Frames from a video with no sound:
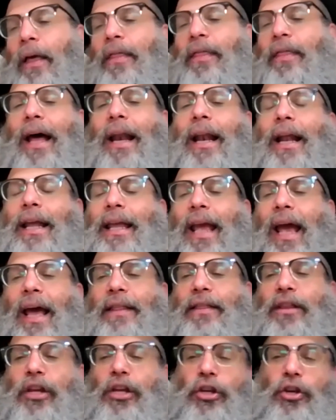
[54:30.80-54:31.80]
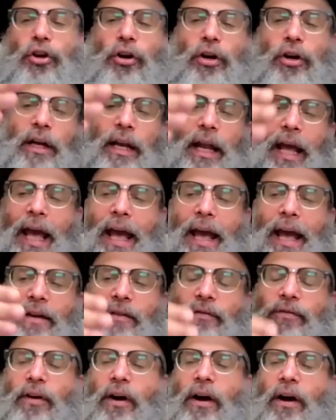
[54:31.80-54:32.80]
That again, the yud
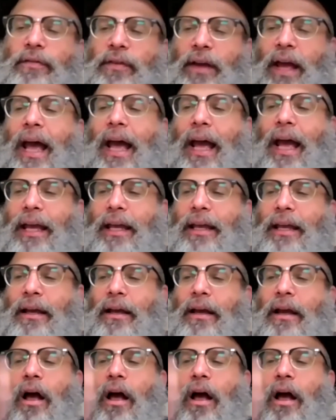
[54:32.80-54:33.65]
hey vav hey